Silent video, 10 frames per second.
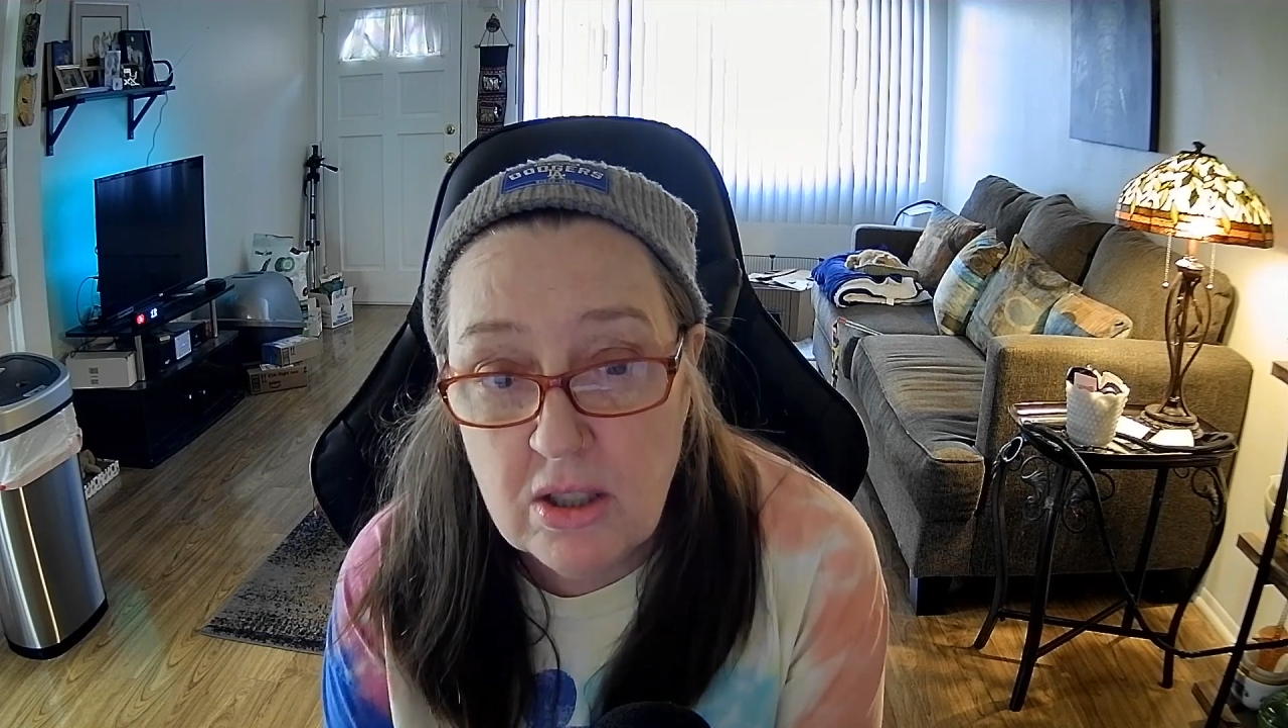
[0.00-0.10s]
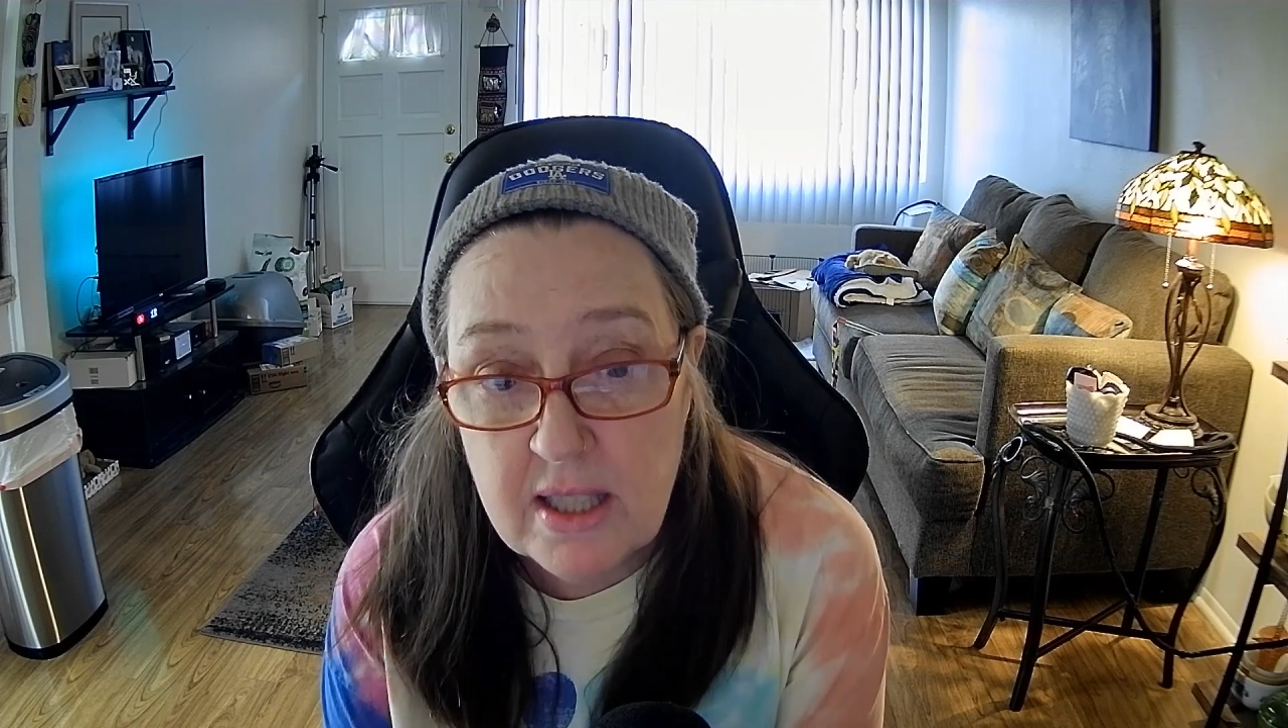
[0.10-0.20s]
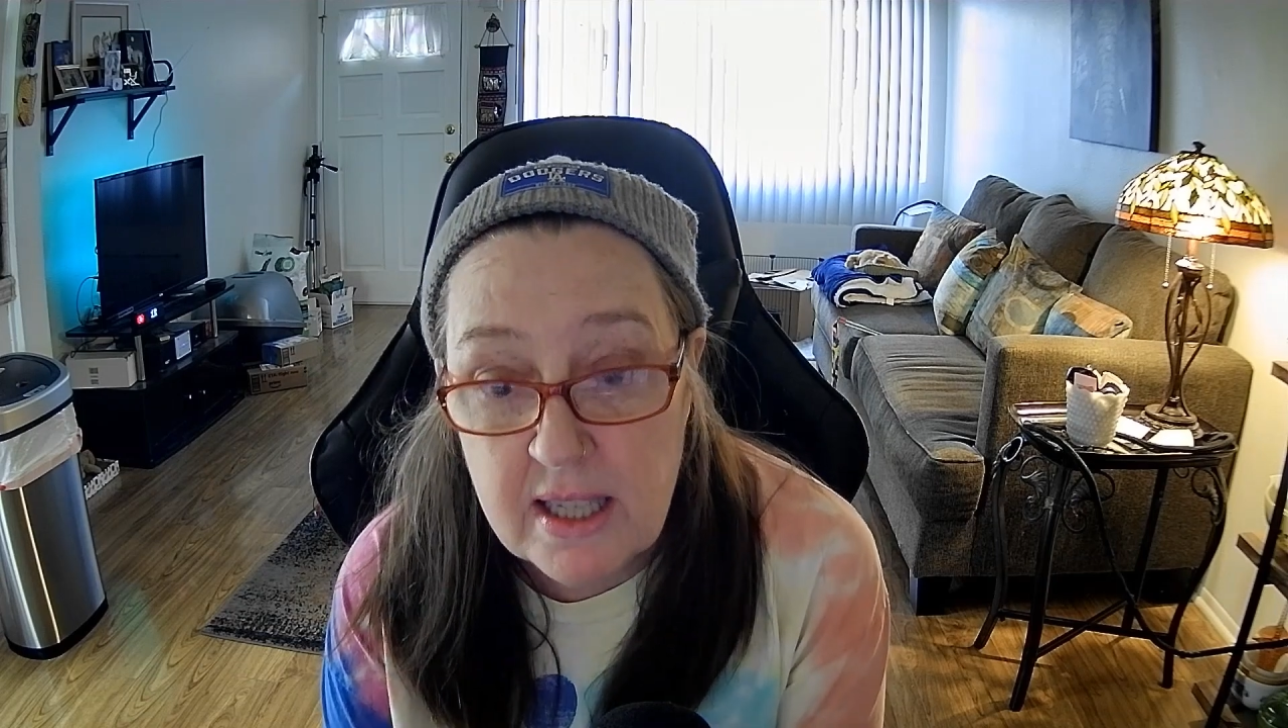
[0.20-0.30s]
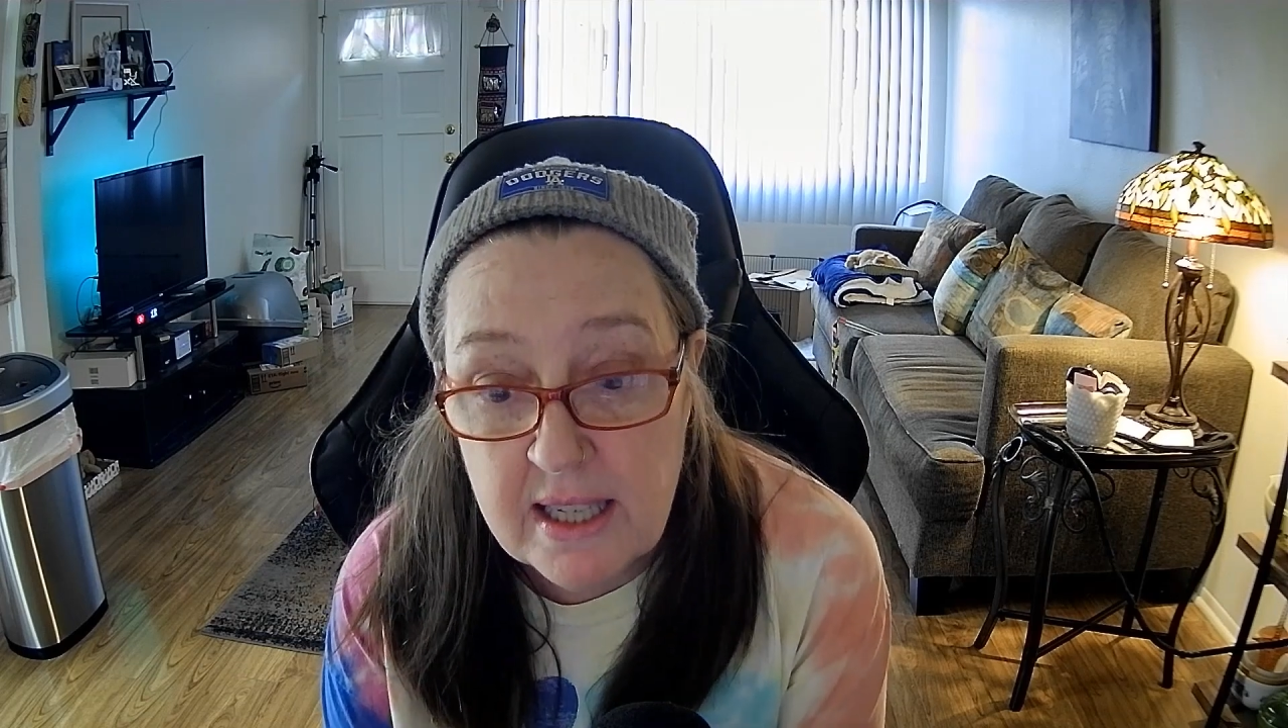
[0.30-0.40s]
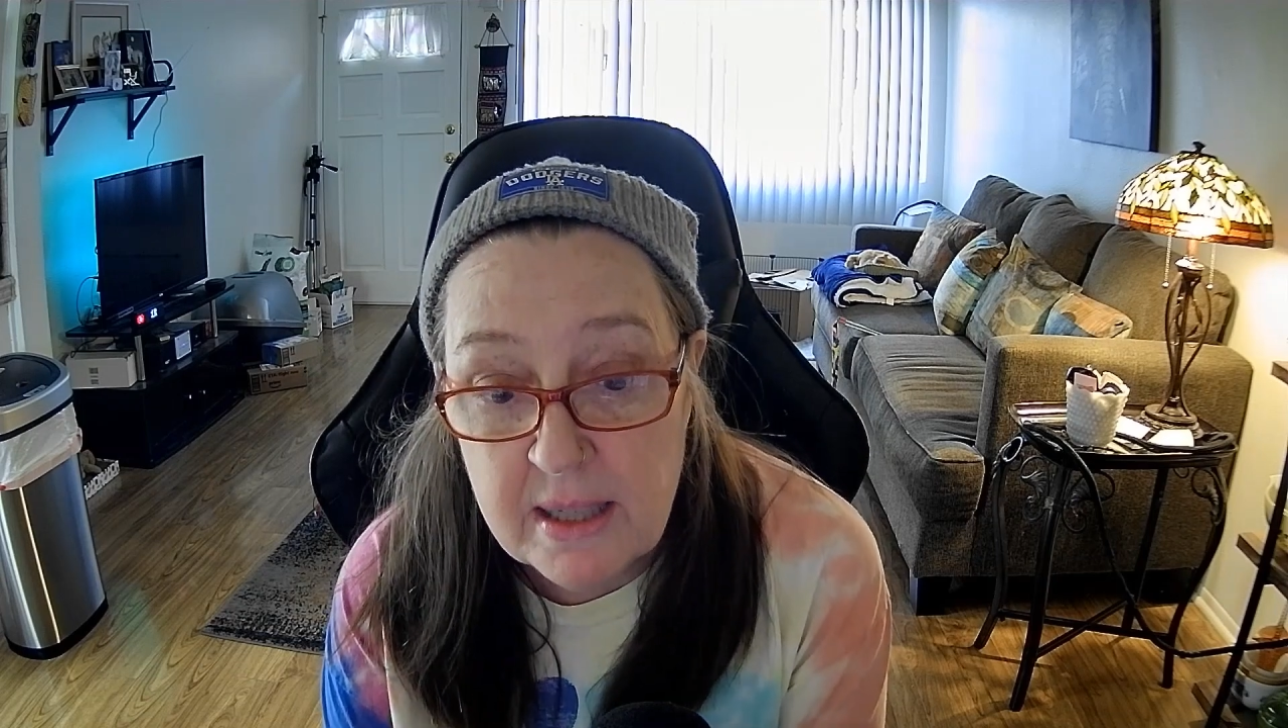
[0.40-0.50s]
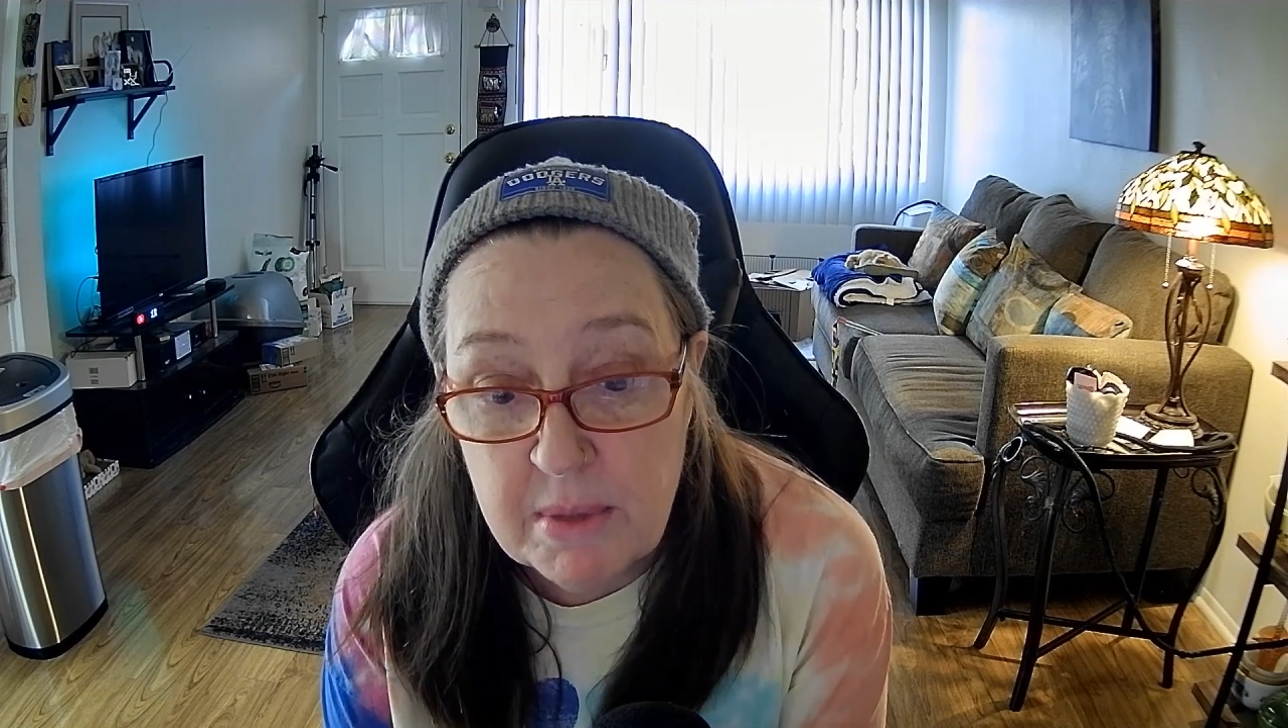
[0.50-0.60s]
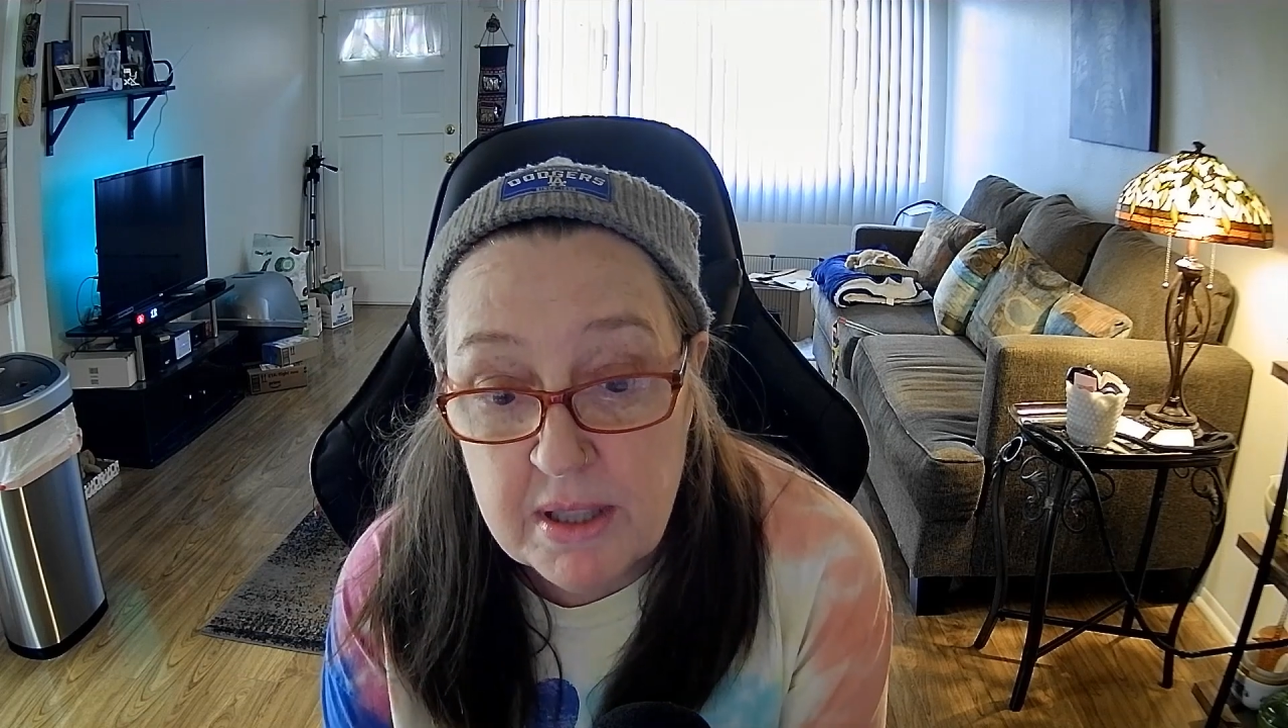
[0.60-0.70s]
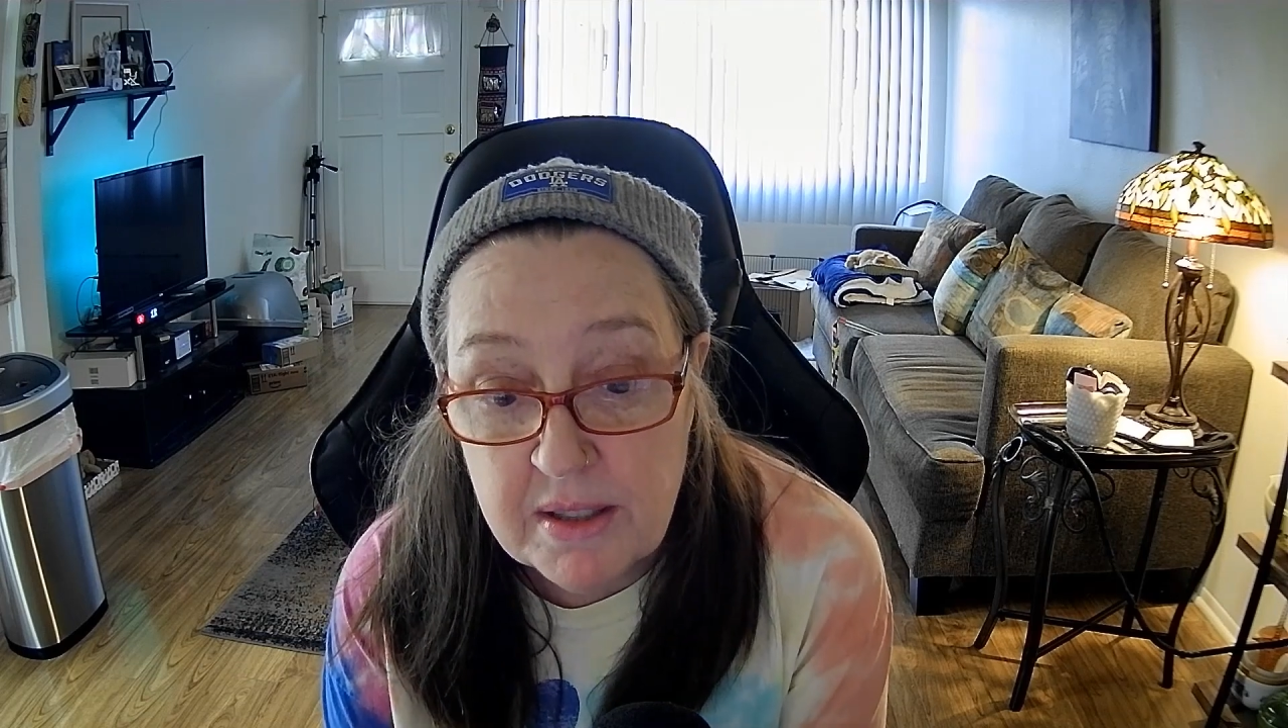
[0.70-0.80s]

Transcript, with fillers: time